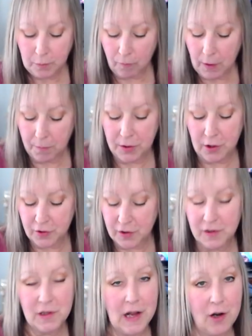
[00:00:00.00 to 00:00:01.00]
But there's a
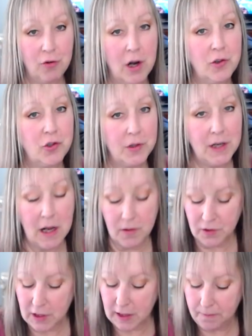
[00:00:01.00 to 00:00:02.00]
slight crunch on the
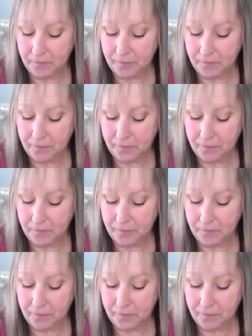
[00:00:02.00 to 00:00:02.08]
outside.